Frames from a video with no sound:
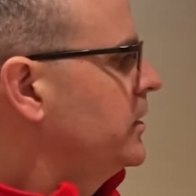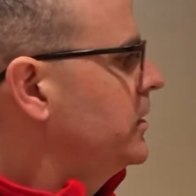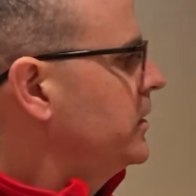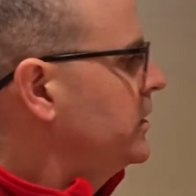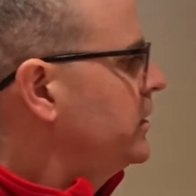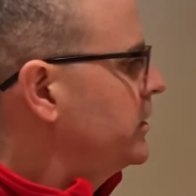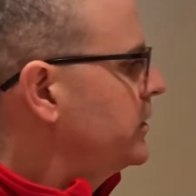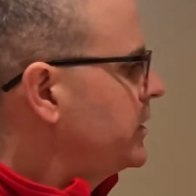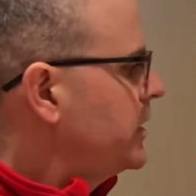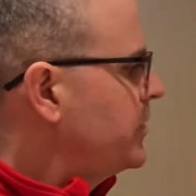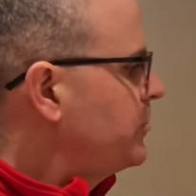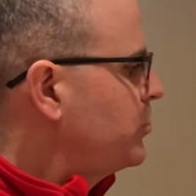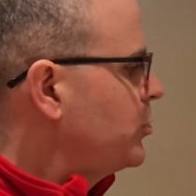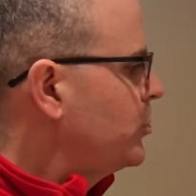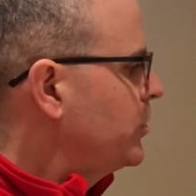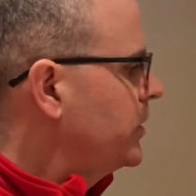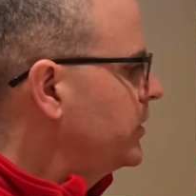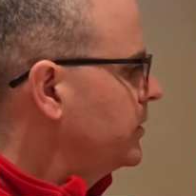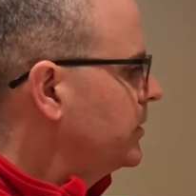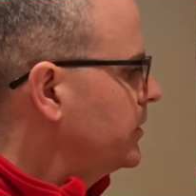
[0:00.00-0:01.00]
At that
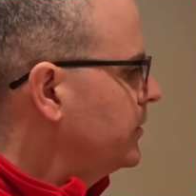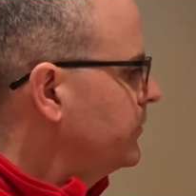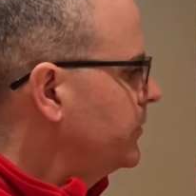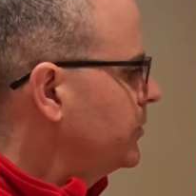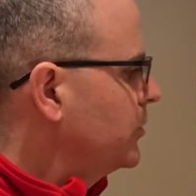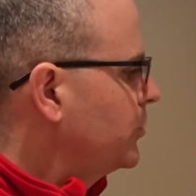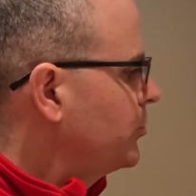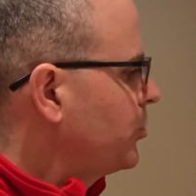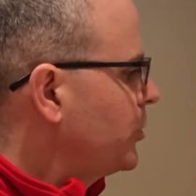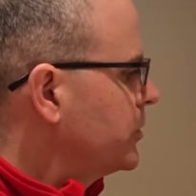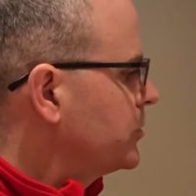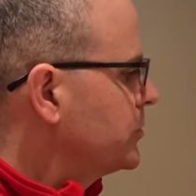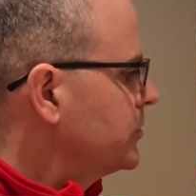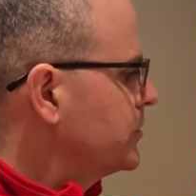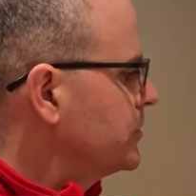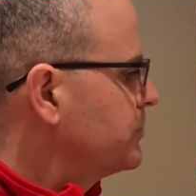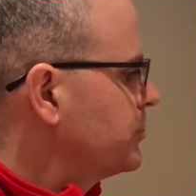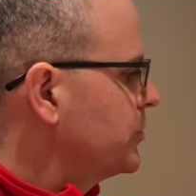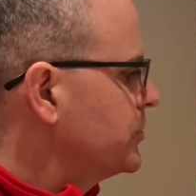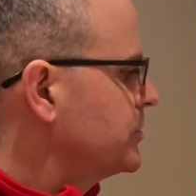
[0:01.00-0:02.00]
point, alveolar pressure
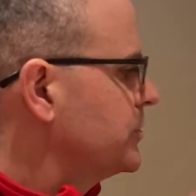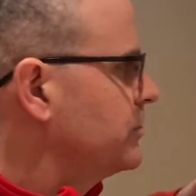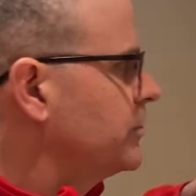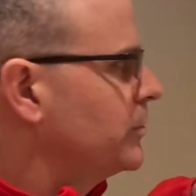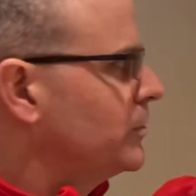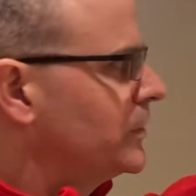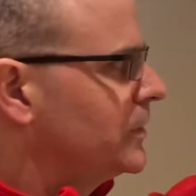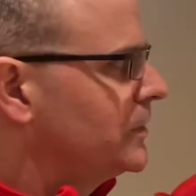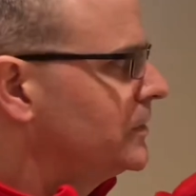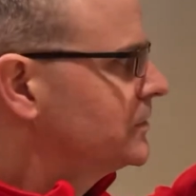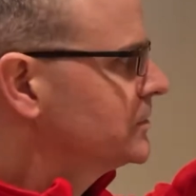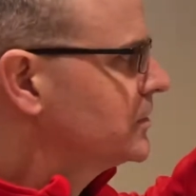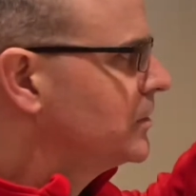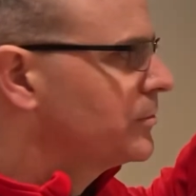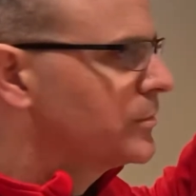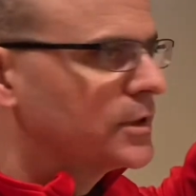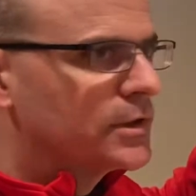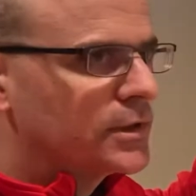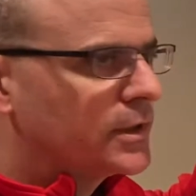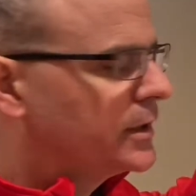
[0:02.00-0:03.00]
is presumably
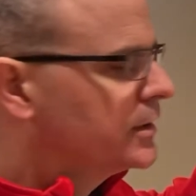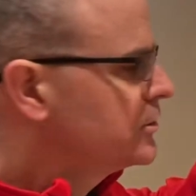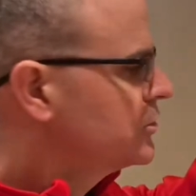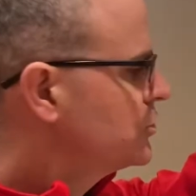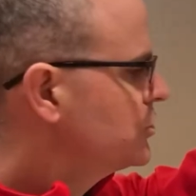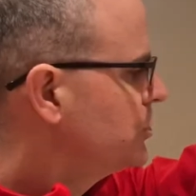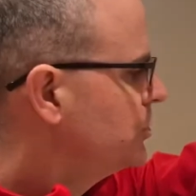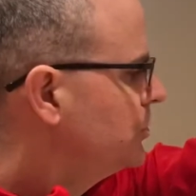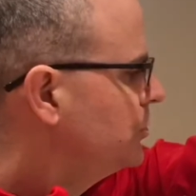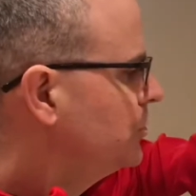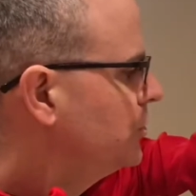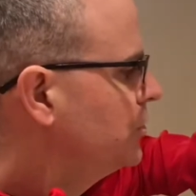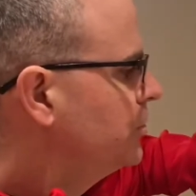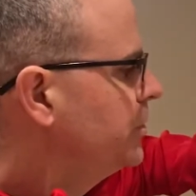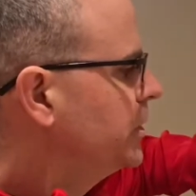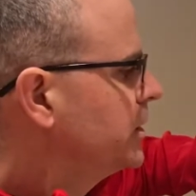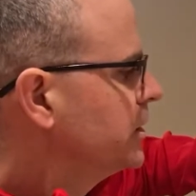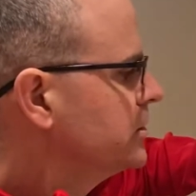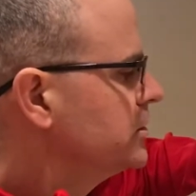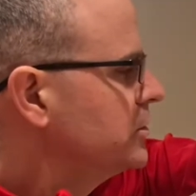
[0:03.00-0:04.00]
something like 2
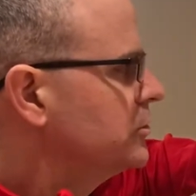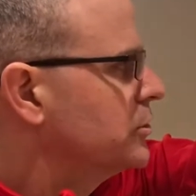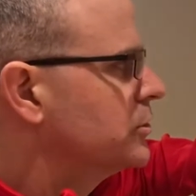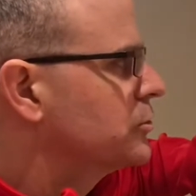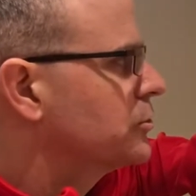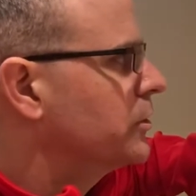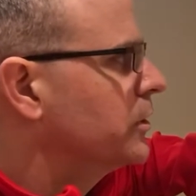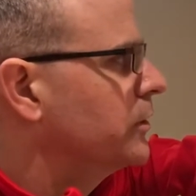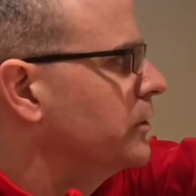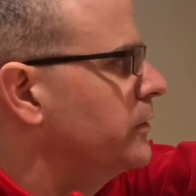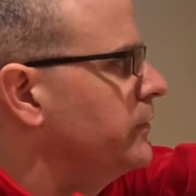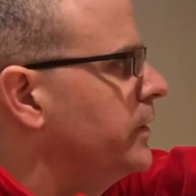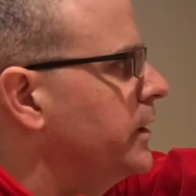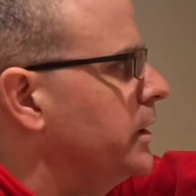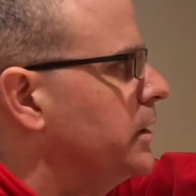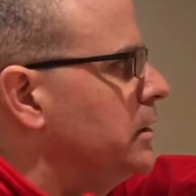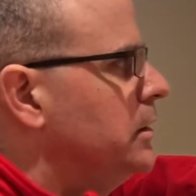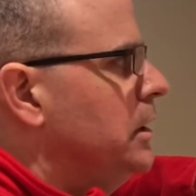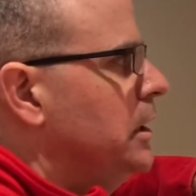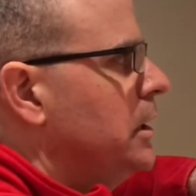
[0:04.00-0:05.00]
because you just trigger the
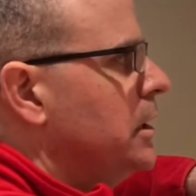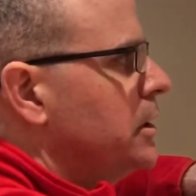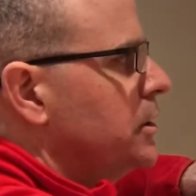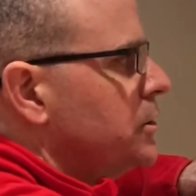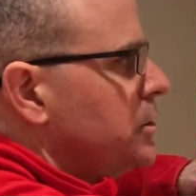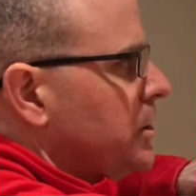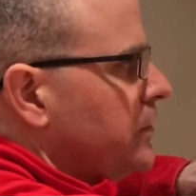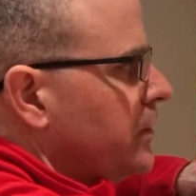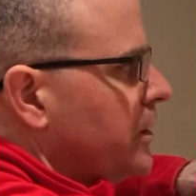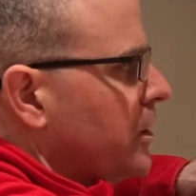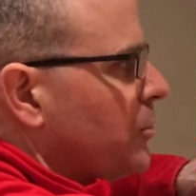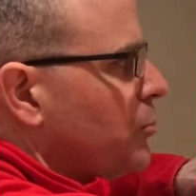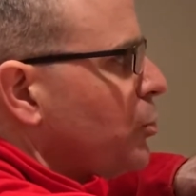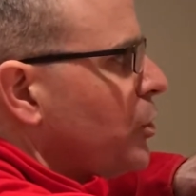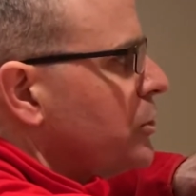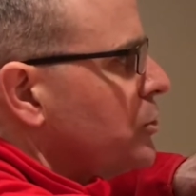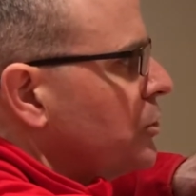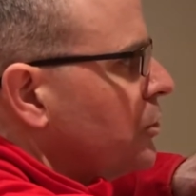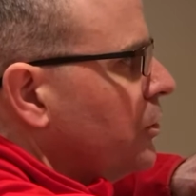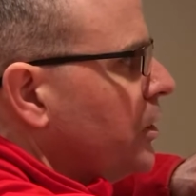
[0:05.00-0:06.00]
vent. So you've got a
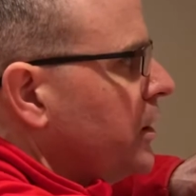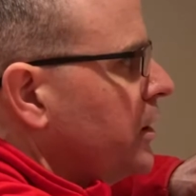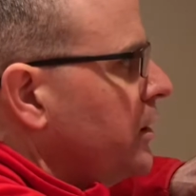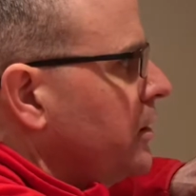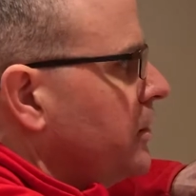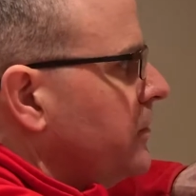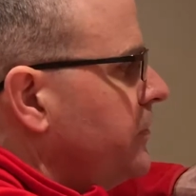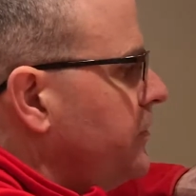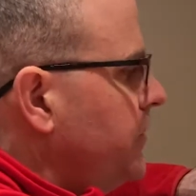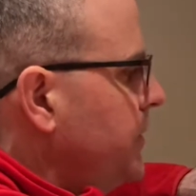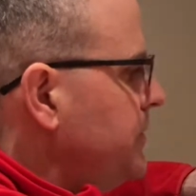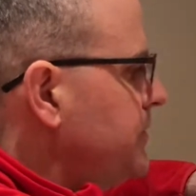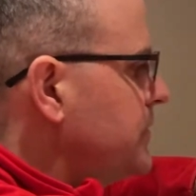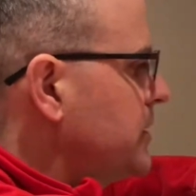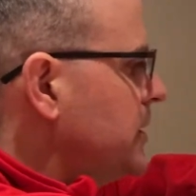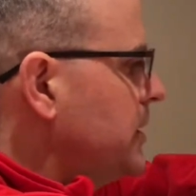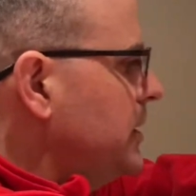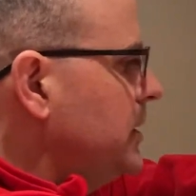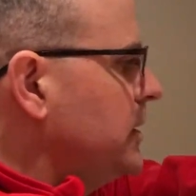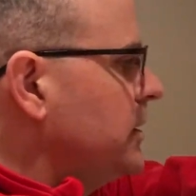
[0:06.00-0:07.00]
pressure gradient of
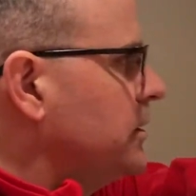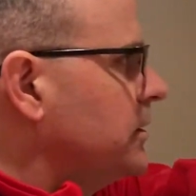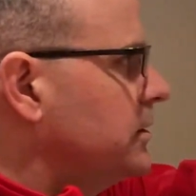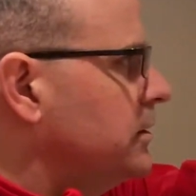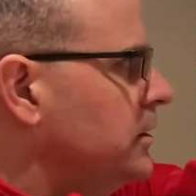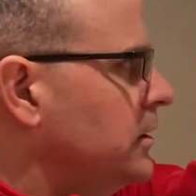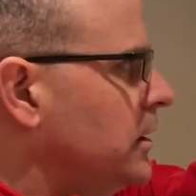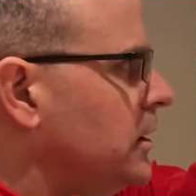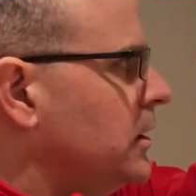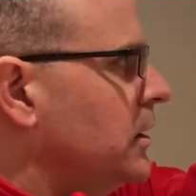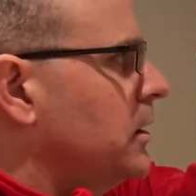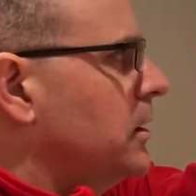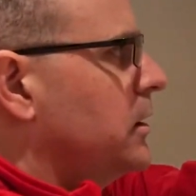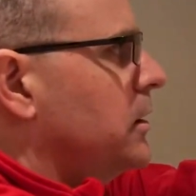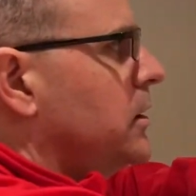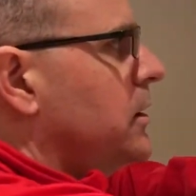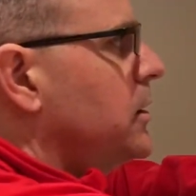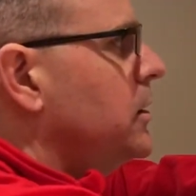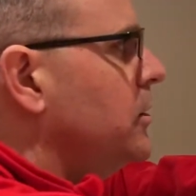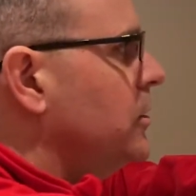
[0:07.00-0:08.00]
15
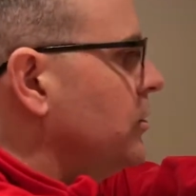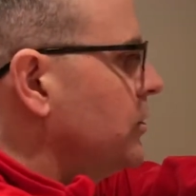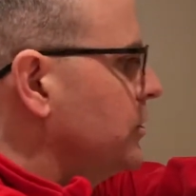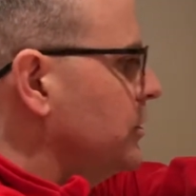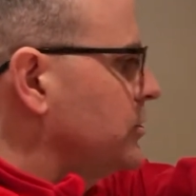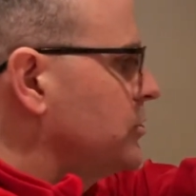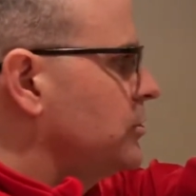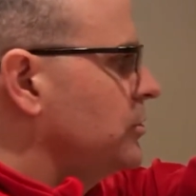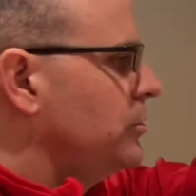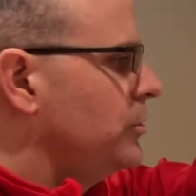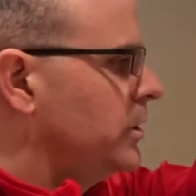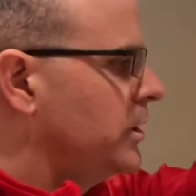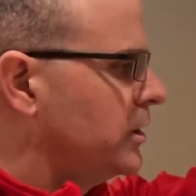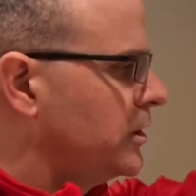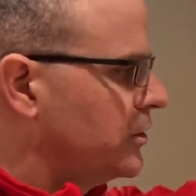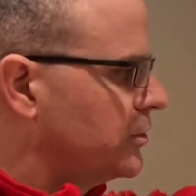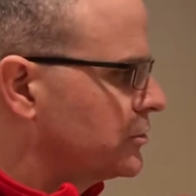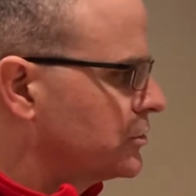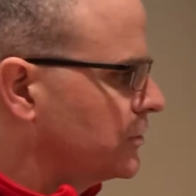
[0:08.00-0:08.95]
here to 2 here.